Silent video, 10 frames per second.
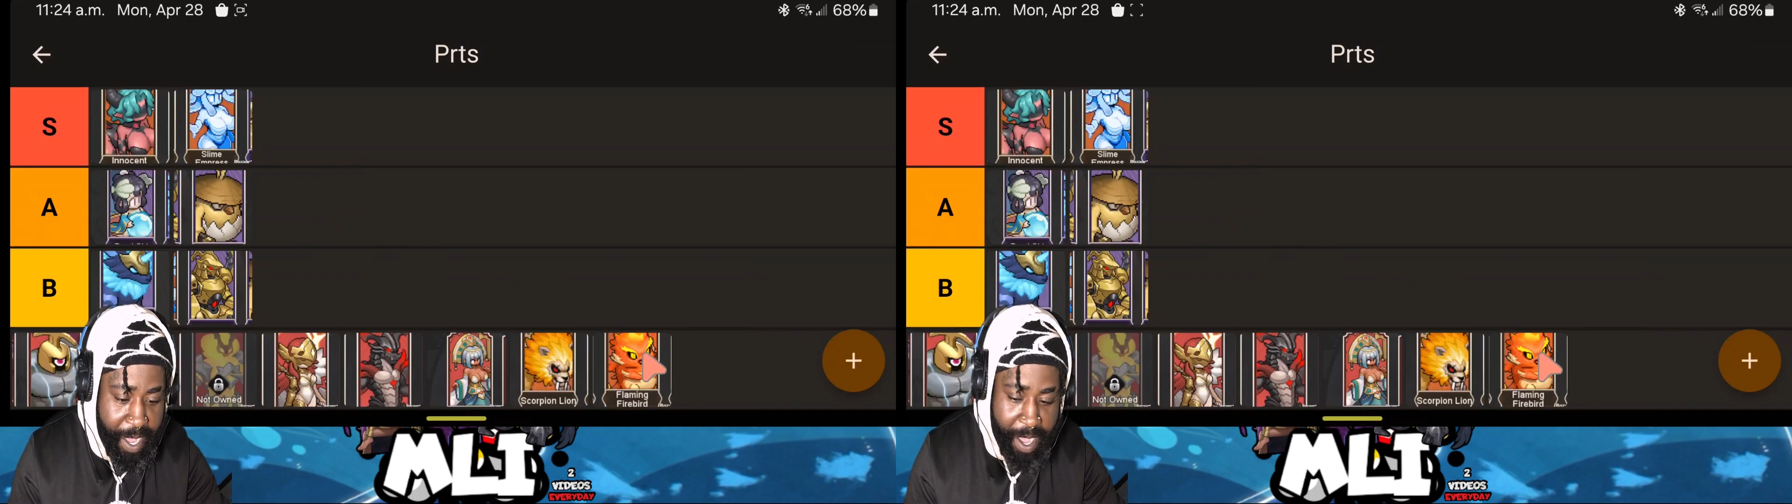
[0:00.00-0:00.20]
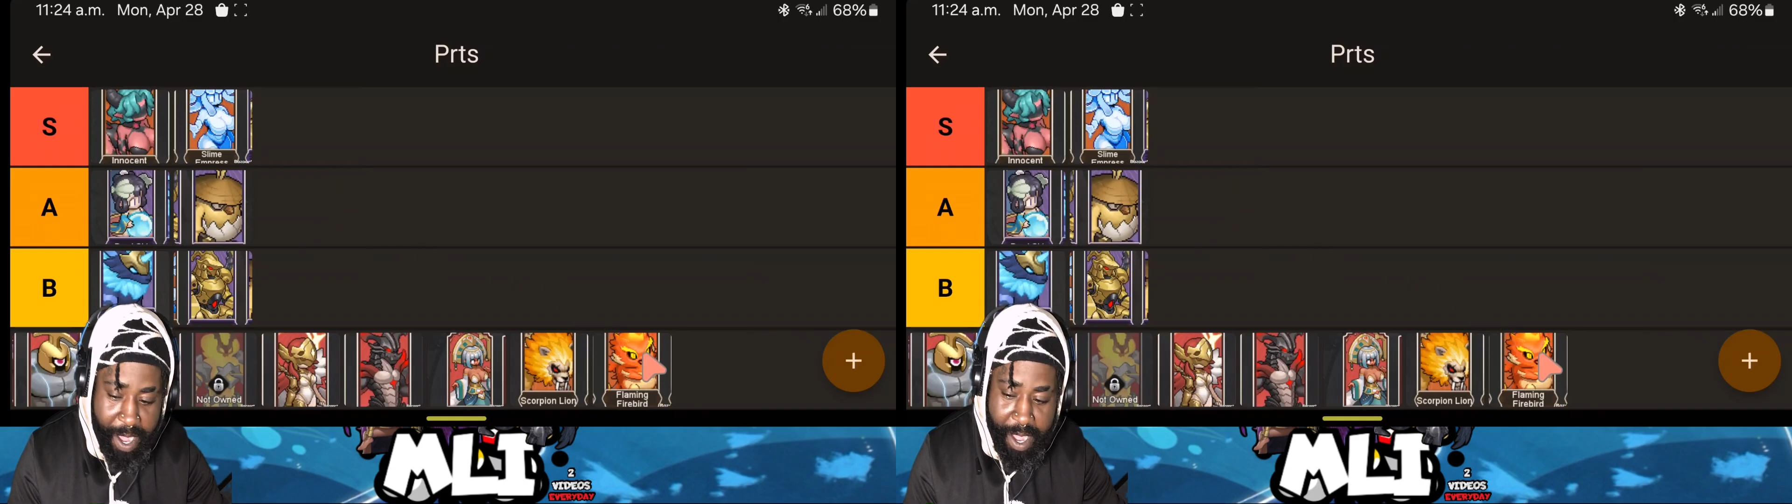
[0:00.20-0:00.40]

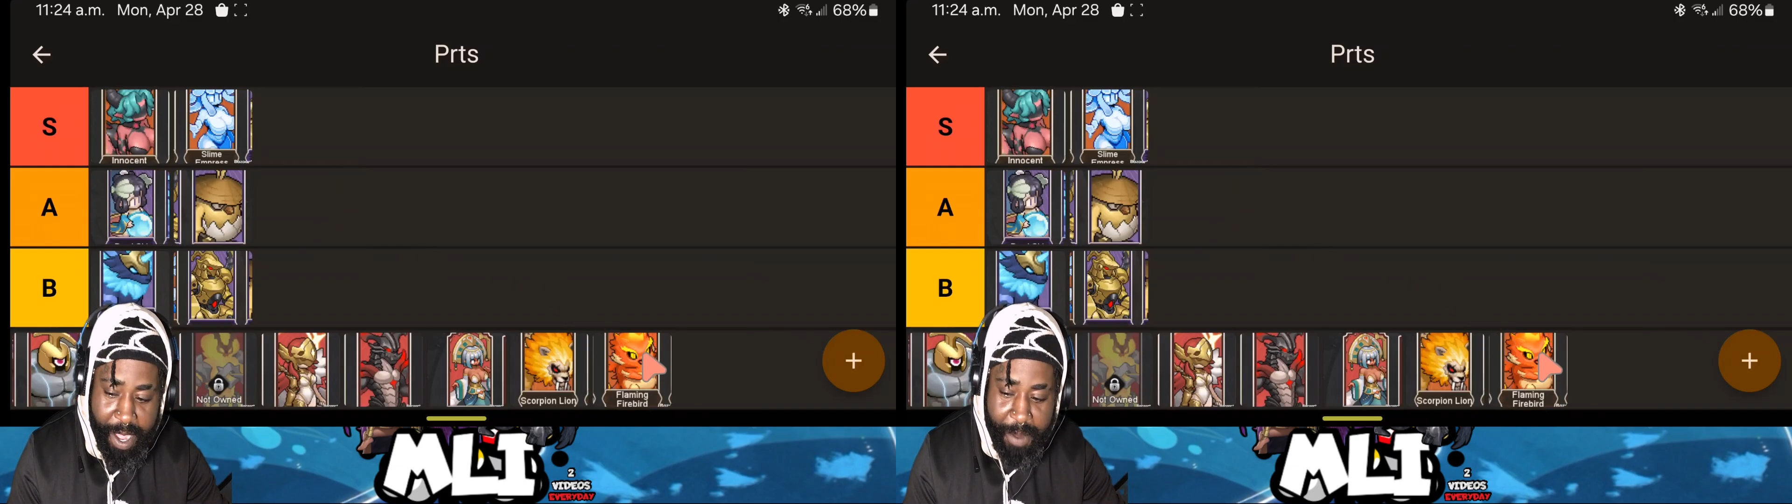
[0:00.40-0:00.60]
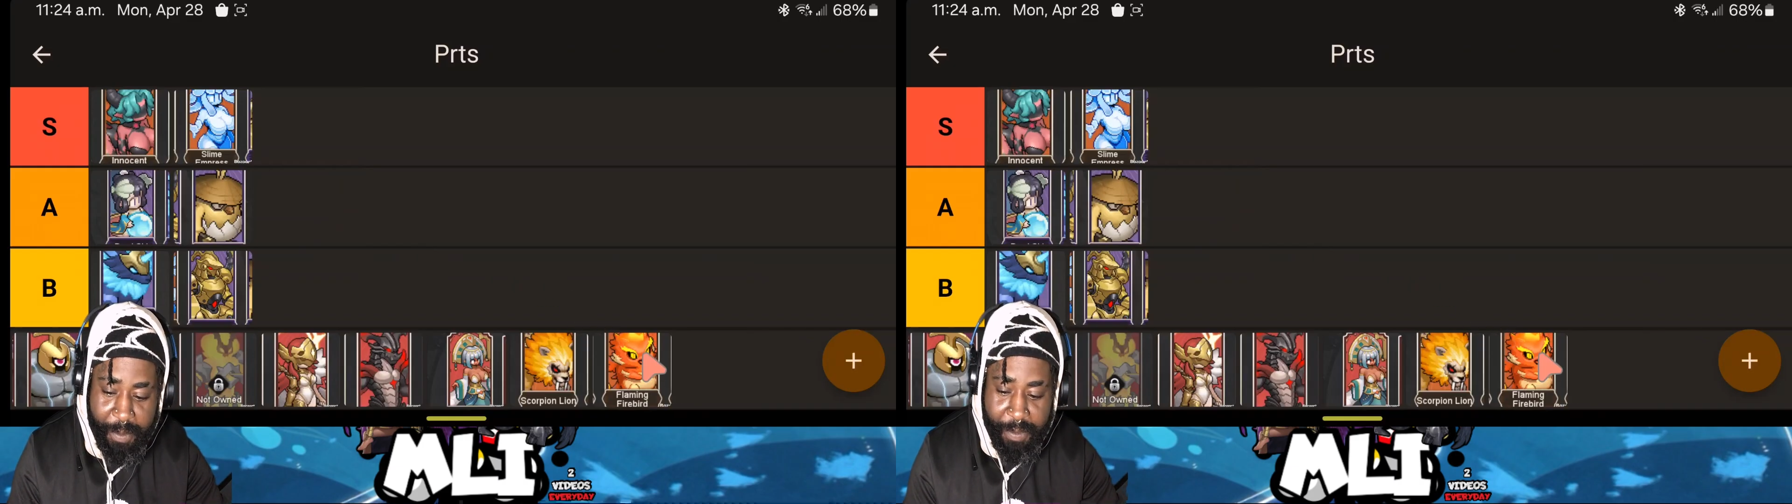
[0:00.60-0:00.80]

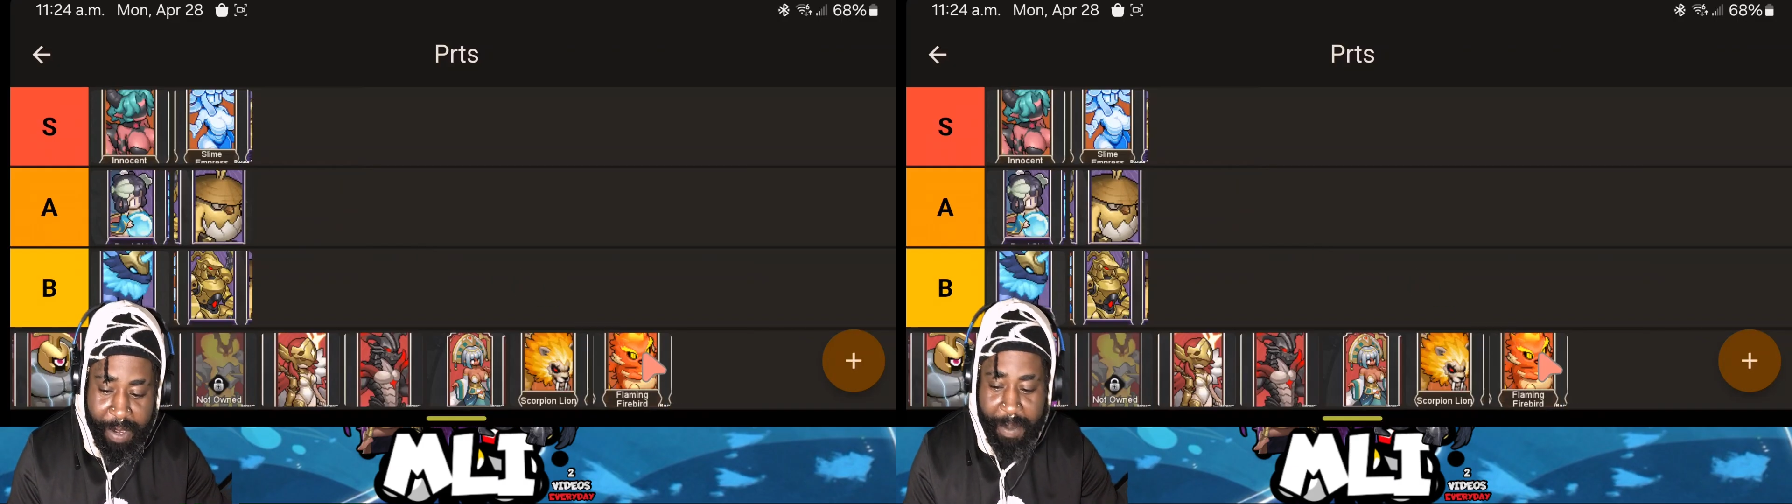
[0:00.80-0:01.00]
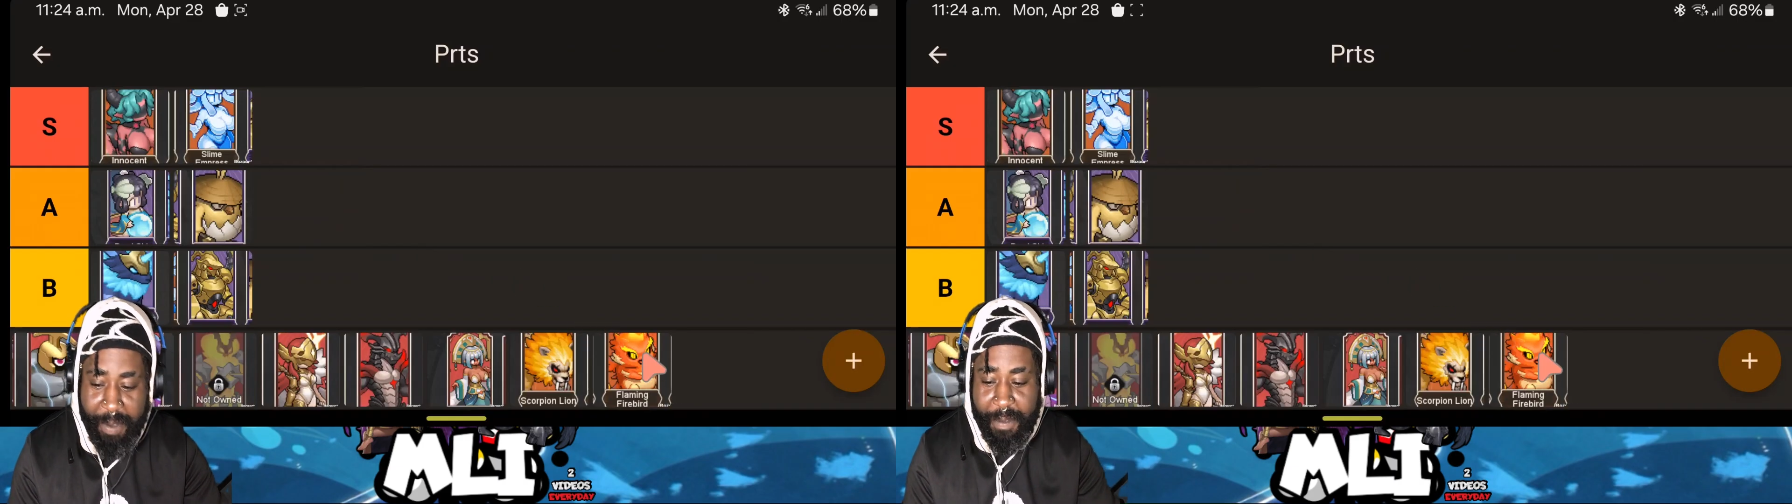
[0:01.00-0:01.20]

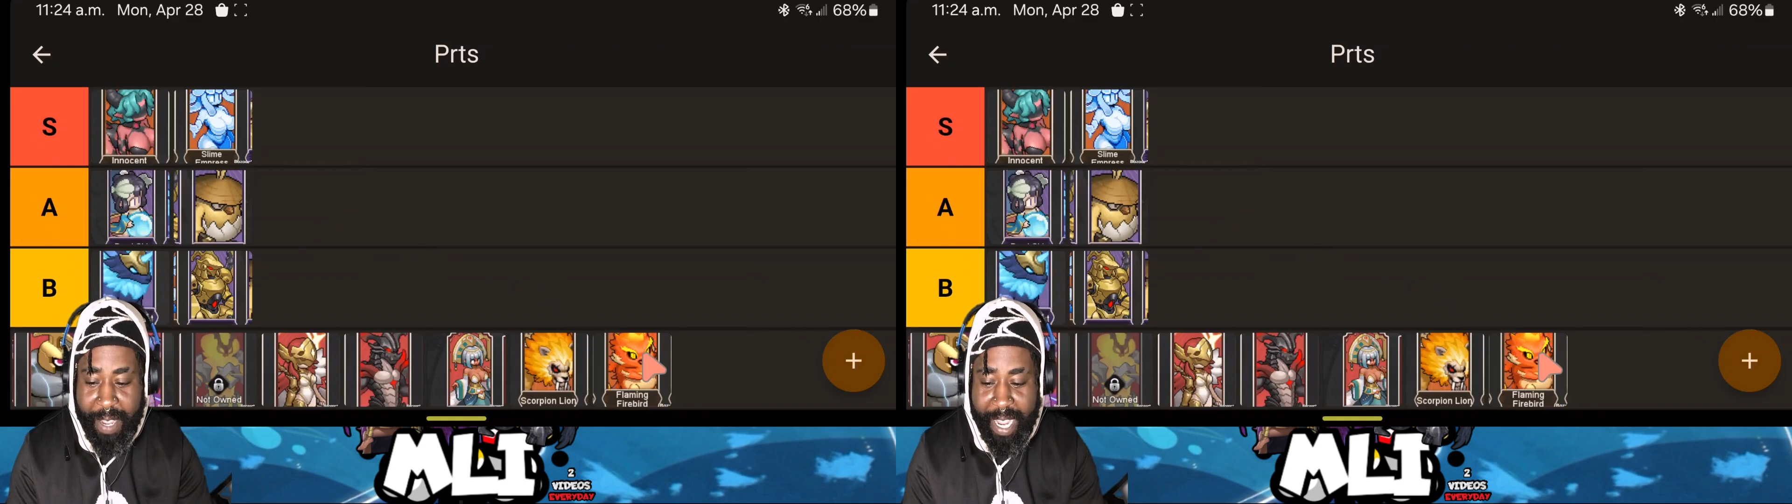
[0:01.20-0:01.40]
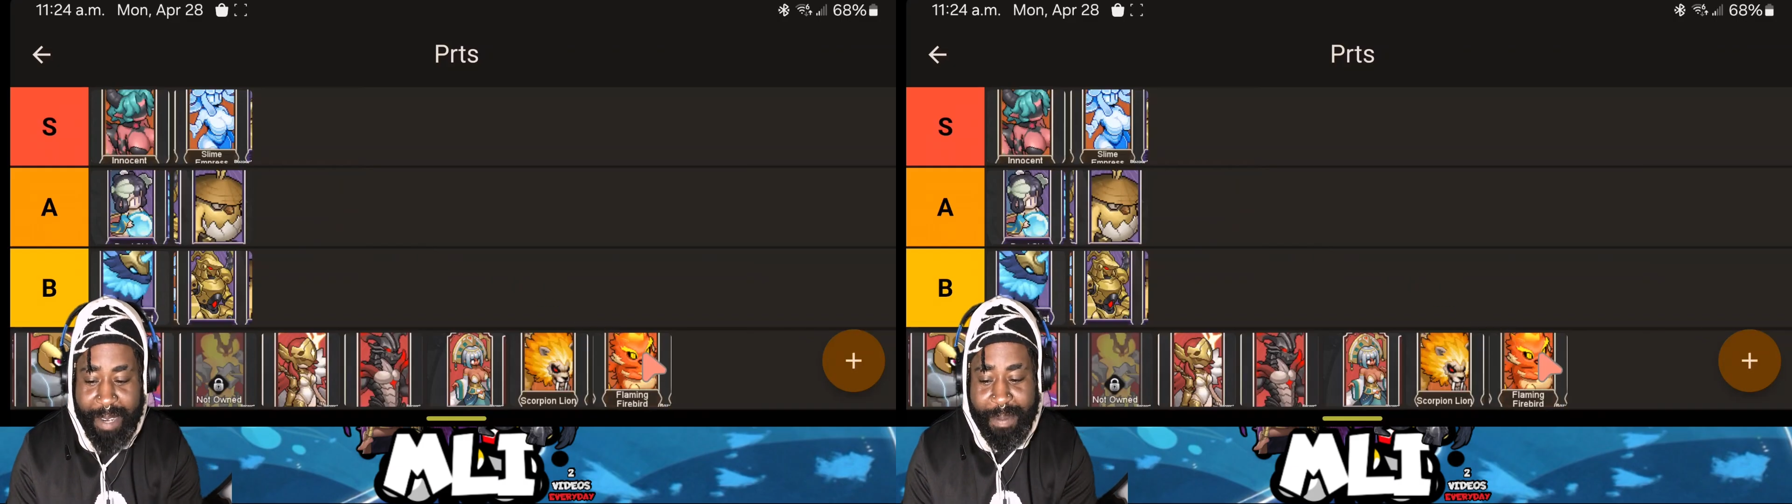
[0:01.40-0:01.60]
Flaming
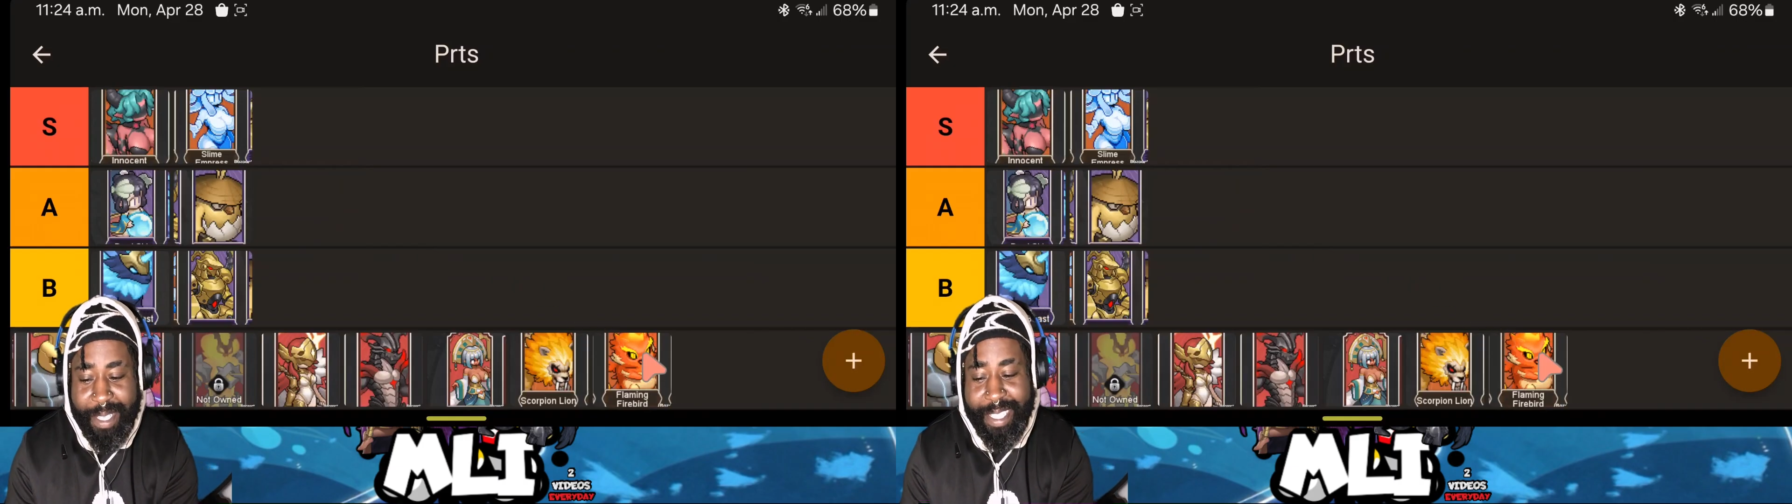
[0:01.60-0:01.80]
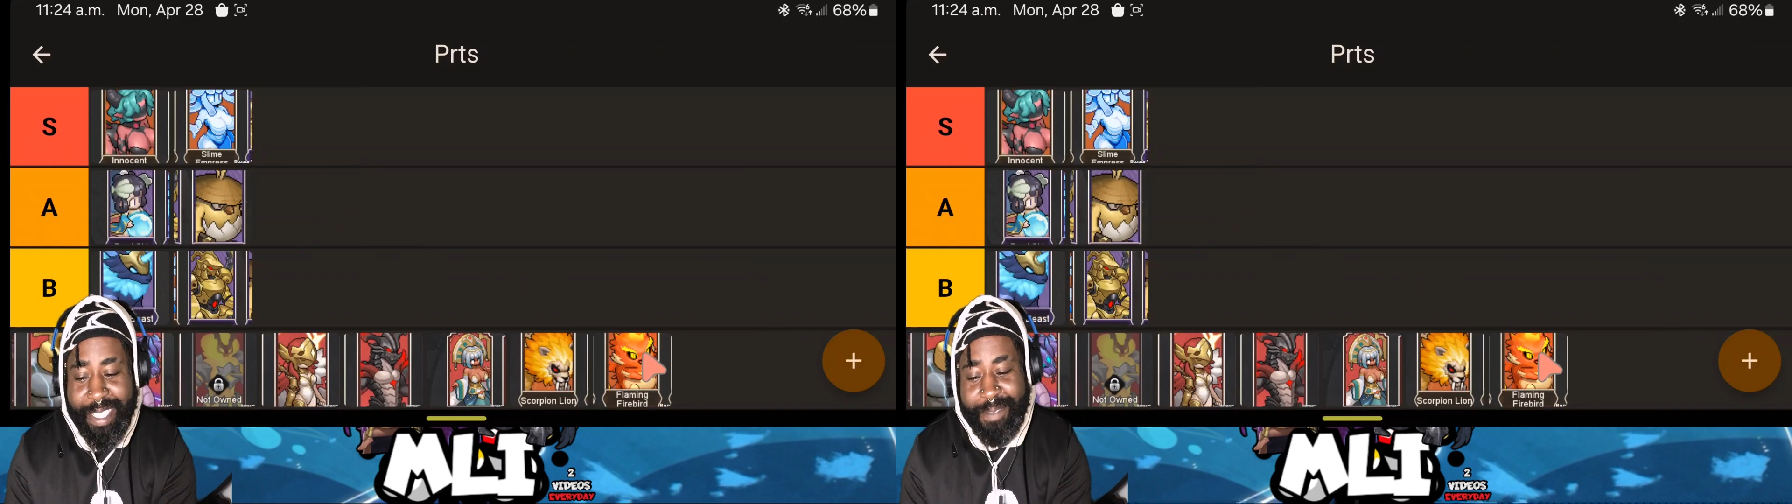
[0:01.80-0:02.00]

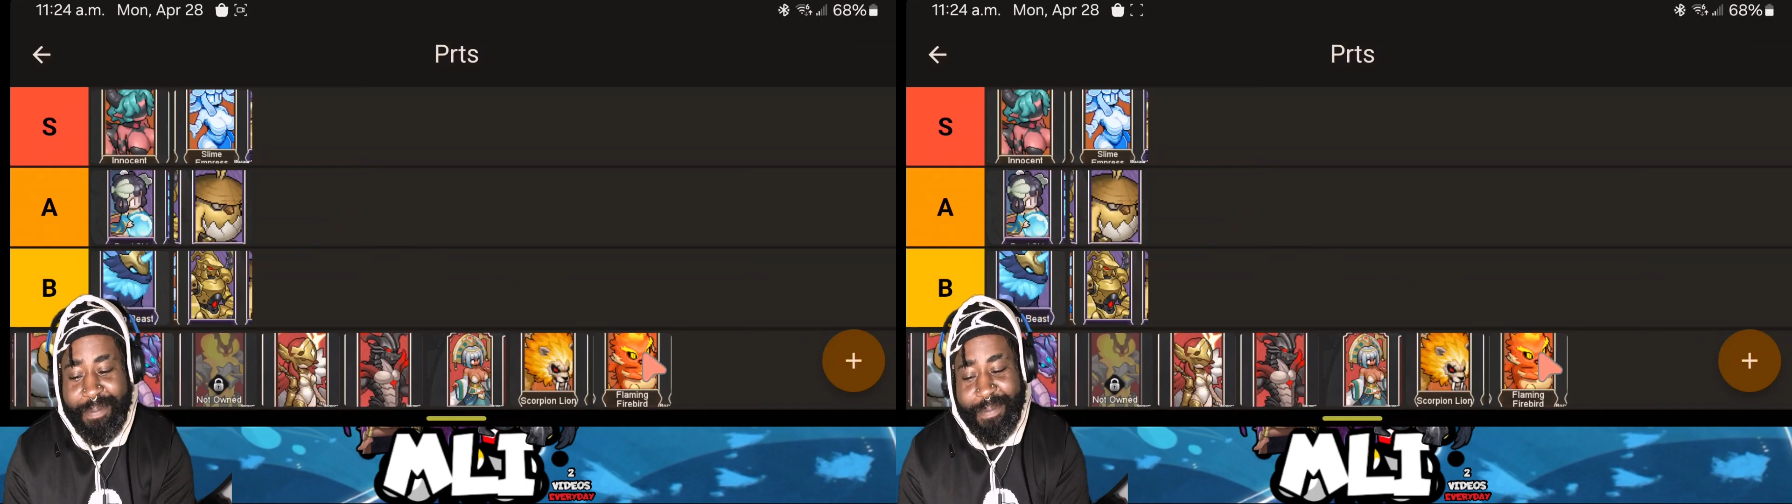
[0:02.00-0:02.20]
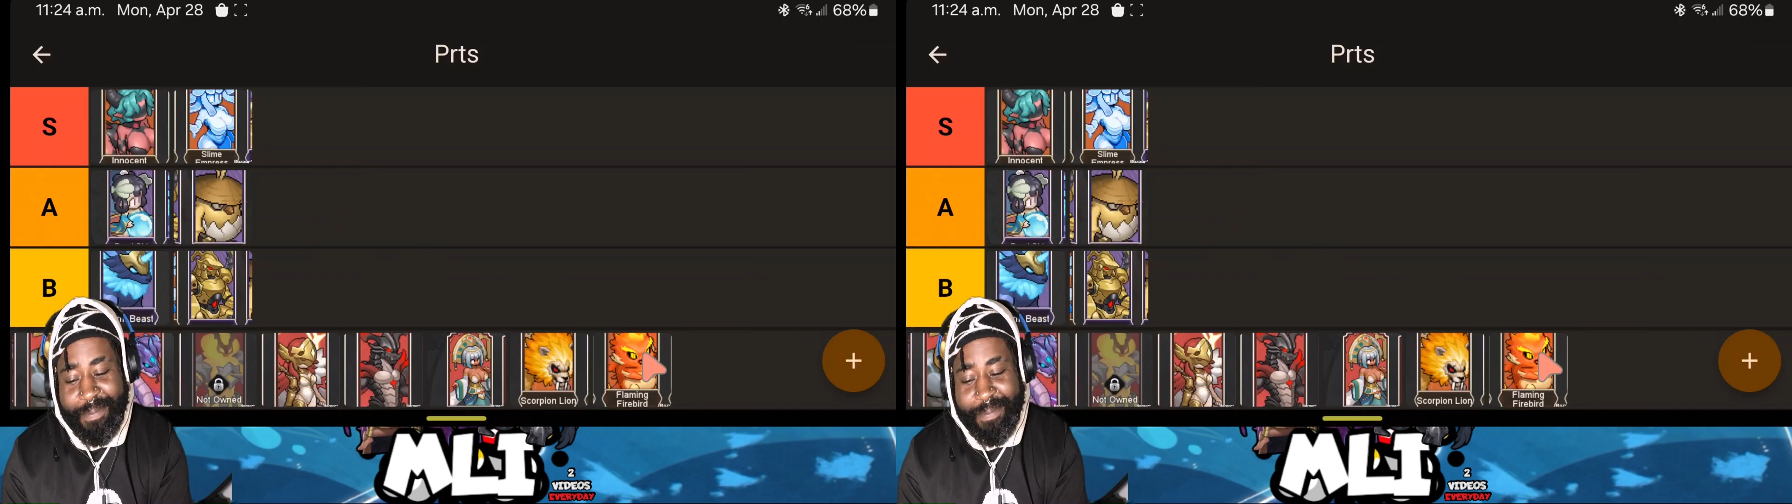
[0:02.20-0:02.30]
Firebird.